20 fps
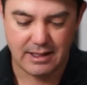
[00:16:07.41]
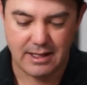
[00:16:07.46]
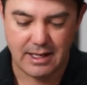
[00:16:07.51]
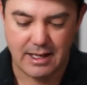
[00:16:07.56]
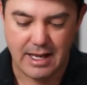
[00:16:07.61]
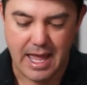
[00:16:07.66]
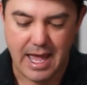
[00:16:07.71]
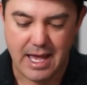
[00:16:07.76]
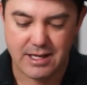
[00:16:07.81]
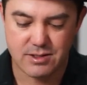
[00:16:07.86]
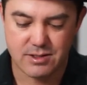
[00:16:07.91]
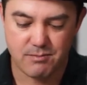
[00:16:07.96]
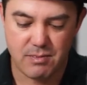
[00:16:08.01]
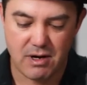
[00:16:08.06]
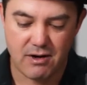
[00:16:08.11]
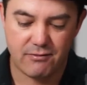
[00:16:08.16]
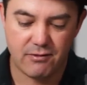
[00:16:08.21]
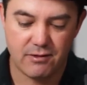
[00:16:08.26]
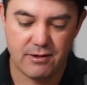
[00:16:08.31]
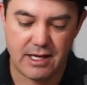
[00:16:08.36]
It has
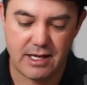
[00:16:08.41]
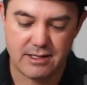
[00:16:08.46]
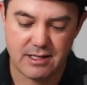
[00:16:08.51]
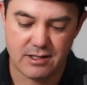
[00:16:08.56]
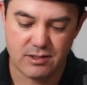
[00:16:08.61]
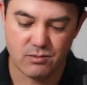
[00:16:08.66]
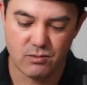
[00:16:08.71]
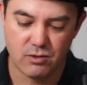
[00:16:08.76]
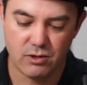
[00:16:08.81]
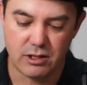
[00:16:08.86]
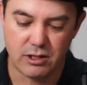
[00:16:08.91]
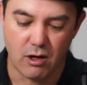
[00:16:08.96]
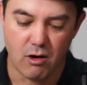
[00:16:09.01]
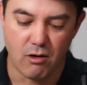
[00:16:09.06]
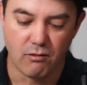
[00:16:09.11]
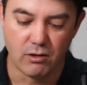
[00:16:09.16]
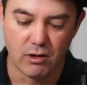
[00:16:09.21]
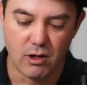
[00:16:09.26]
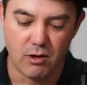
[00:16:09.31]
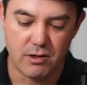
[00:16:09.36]
a buffer that doesn't
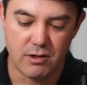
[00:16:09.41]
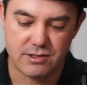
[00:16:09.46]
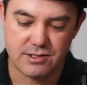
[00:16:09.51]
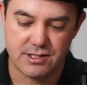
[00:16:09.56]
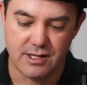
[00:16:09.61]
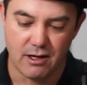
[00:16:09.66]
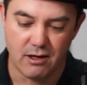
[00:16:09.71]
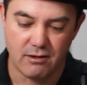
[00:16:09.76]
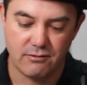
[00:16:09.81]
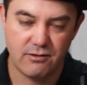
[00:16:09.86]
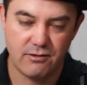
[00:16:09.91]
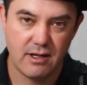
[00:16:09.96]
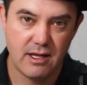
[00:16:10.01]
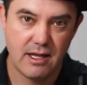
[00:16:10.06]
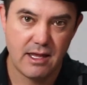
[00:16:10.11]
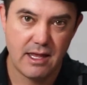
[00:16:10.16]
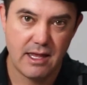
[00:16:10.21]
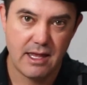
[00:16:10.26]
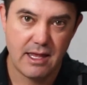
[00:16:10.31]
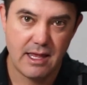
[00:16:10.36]
really overload
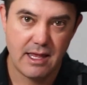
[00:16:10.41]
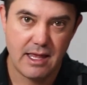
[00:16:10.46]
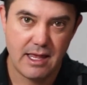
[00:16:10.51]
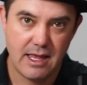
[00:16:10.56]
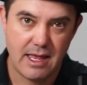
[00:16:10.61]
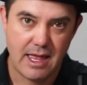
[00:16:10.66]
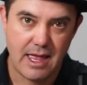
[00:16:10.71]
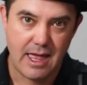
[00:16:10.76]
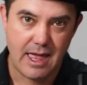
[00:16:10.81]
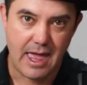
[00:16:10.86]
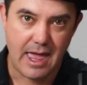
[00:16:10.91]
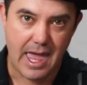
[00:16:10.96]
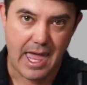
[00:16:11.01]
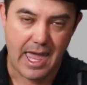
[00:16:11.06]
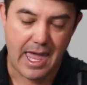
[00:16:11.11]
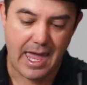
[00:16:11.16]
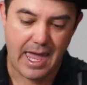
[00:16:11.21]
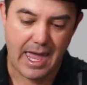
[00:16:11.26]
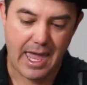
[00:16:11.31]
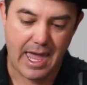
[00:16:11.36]
itself.
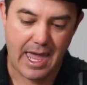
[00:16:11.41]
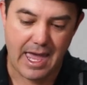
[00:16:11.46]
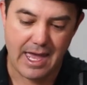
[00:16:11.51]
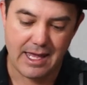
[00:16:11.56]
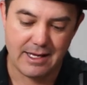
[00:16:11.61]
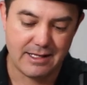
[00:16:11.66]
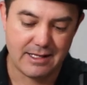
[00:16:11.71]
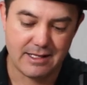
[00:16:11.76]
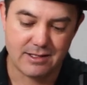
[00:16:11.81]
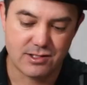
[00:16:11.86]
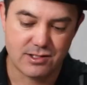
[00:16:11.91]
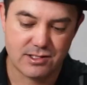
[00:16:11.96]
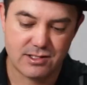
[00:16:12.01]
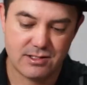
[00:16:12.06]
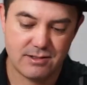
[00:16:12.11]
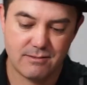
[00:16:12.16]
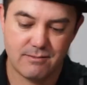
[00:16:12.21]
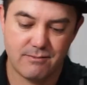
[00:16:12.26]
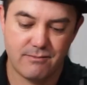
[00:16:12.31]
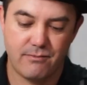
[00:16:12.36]
And
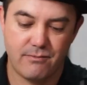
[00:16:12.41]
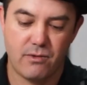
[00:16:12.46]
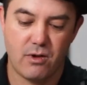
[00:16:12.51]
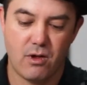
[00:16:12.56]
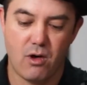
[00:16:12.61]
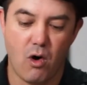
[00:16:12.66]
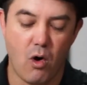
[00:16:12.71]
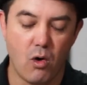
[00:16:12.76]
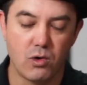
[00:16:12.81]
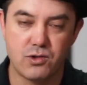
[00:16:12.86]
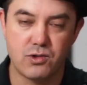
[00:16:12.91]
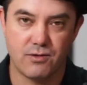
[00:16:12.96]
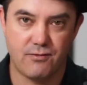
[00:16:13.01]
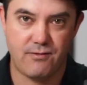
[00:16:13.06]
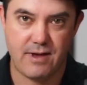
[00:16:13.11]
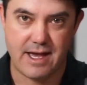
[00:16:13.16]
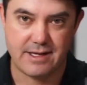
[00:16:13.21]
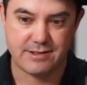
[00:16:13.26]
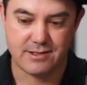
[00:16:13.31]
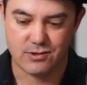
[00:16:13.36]
it's
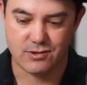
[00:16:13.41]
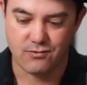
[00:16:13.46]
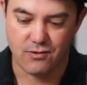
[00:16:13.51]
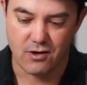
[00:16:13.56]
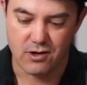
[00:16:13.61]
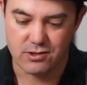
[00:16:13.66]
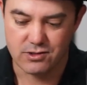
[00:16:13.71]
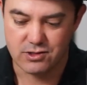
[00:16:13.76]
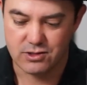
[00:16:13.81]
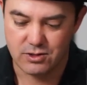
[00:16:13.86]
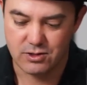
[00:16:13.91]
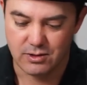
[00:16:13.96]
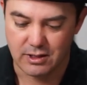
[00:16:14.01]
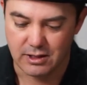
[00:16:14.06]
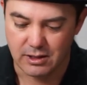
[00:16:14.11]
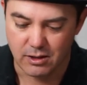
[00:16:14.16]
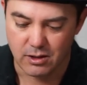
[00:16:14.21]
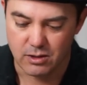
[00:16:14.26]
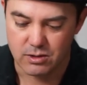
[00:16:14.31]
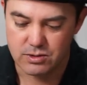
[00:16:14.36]
ultra fast as far as
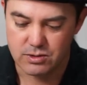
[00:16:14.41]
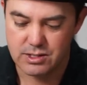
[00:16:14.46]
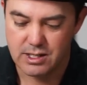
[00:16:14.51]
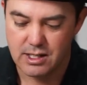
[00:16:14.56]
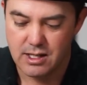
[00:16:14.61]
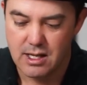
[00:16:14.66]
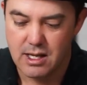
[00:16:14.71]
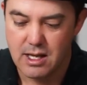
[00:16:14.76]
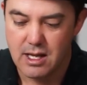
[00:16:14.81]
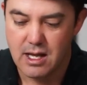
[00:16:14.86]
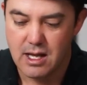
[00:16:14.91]
shooting goes.